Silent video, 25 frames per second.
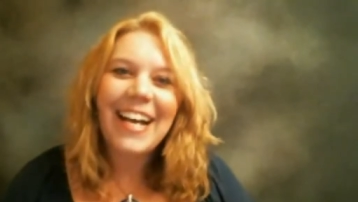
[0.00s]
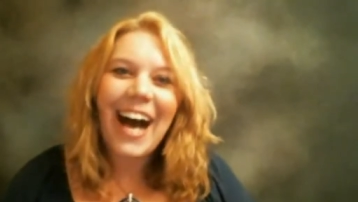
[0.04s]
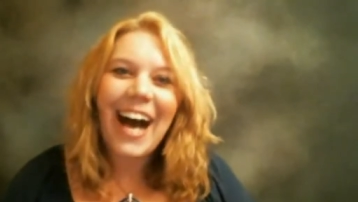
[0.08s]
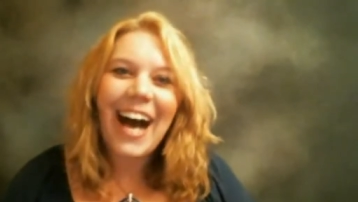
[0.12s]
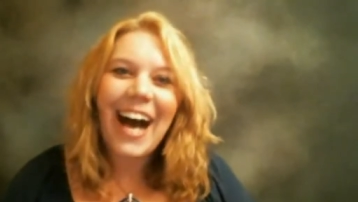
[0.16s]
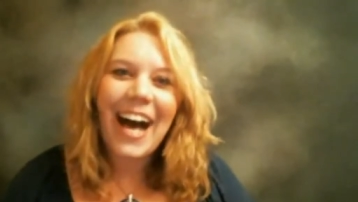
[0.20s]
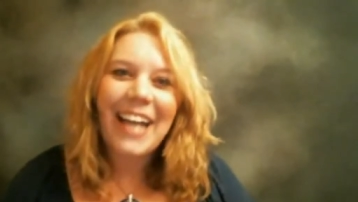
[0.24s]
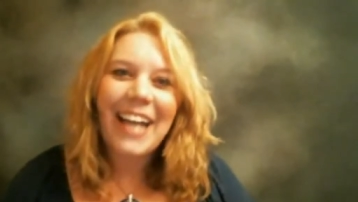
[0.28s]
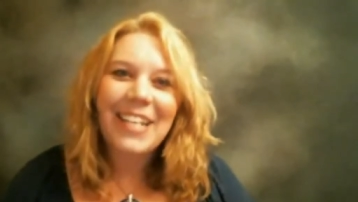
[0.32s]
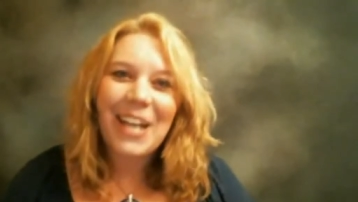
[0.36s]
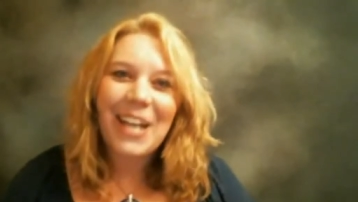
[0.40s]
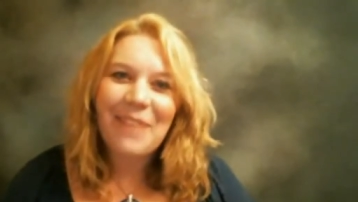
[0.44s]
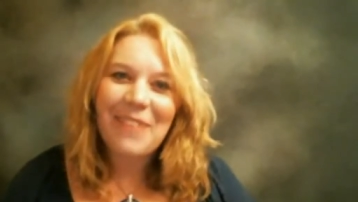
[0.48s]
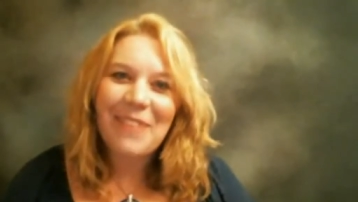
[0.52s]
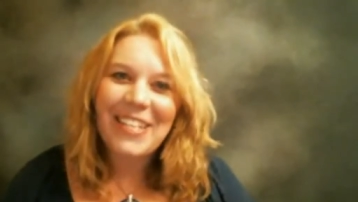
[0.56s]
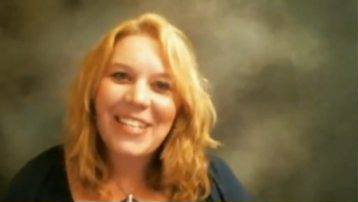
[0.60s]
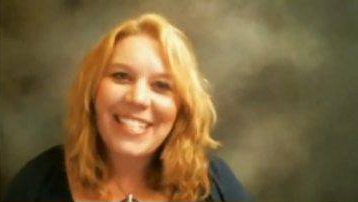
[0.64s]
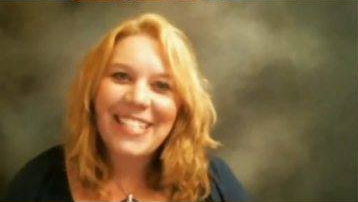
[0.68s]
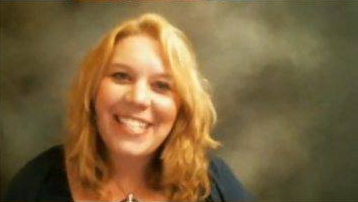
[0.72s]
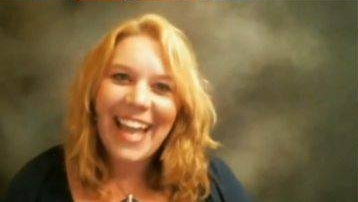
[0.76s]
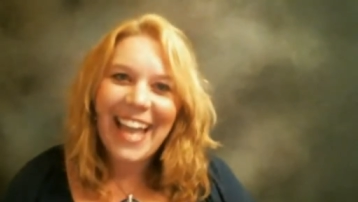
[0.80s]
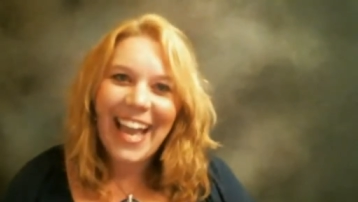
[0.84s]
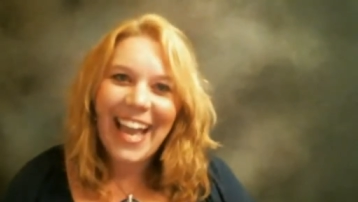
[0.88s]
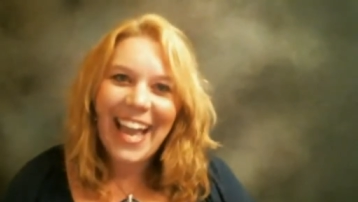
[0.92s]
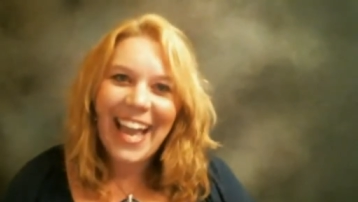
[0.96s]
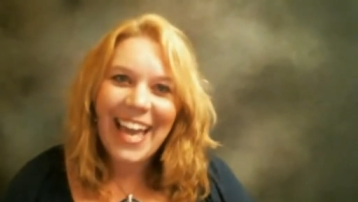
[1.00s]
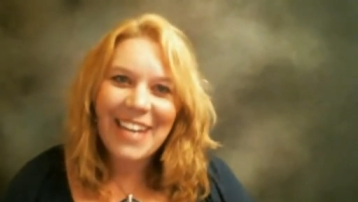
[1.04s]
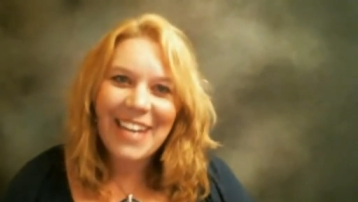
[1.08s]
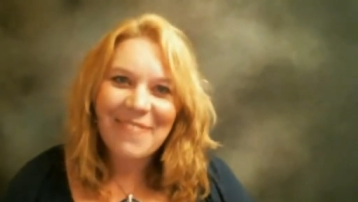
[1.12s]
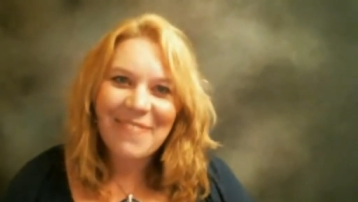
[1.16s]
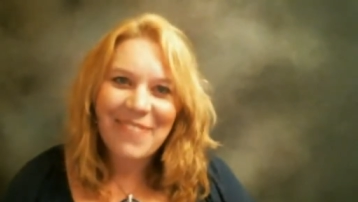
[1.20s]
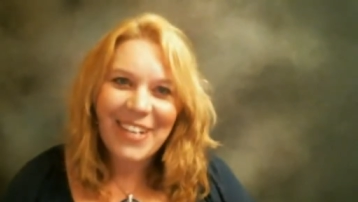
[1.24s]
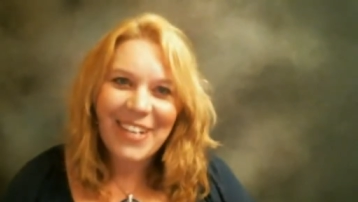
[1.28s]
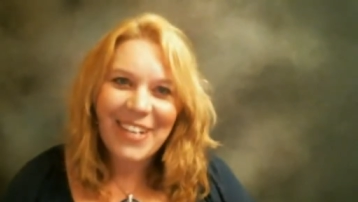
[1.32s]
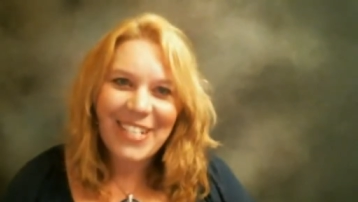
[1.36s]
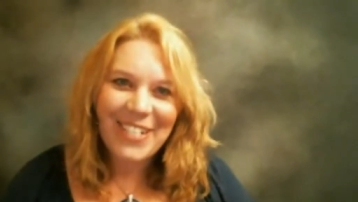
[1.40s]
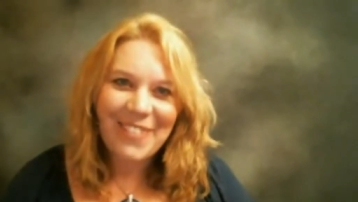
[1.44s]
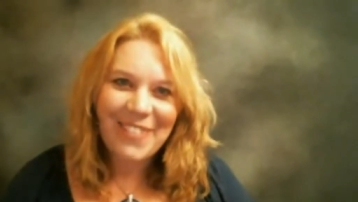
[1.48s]
Namaste and
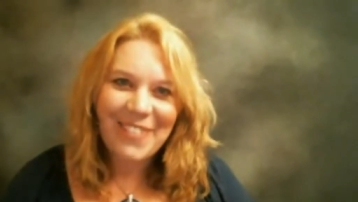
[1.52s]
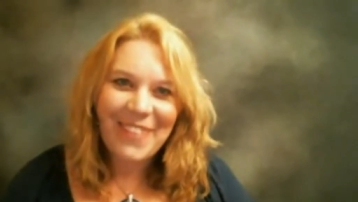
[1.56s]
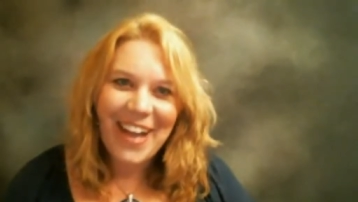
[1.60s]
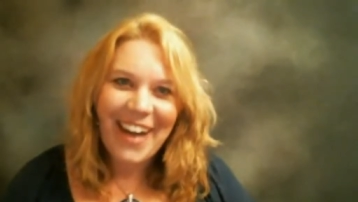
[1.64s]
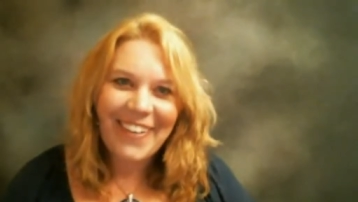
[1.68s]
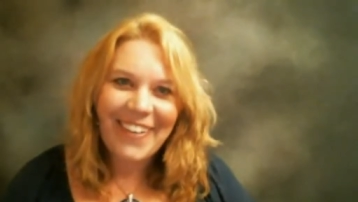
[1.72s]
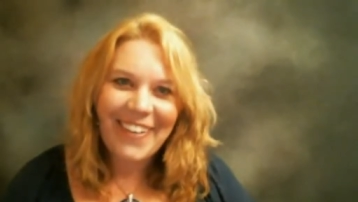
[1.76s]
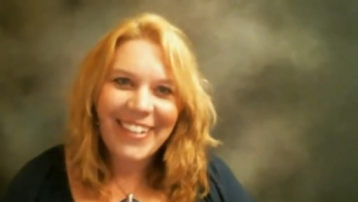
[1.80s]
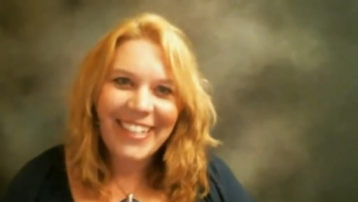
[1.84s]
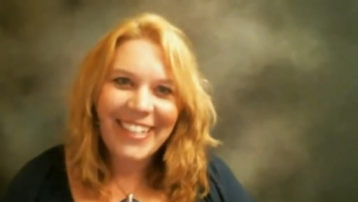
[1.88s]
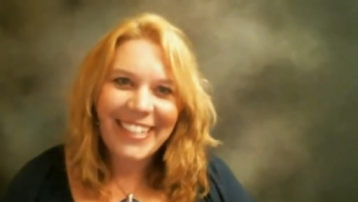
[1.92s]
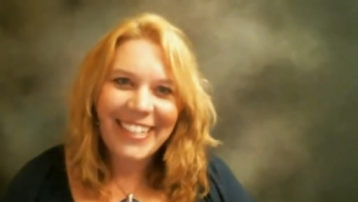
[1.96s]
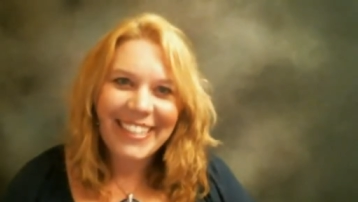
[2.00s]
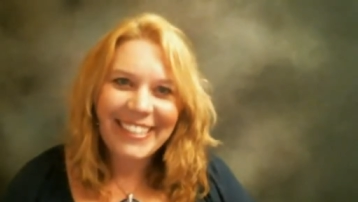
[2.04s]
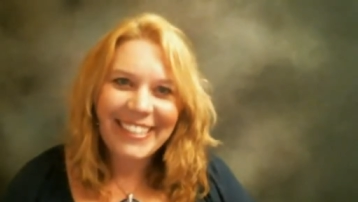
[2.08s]
embrace your power.